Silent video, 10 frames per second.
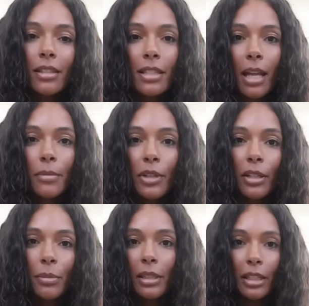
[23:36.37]
stop
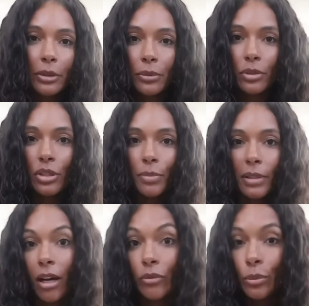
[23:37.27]
trying to be cute and just
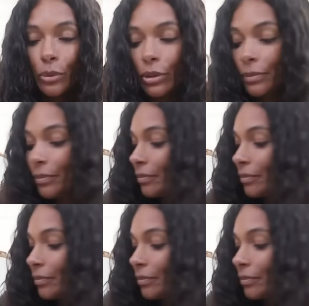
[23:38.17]
be comfortable.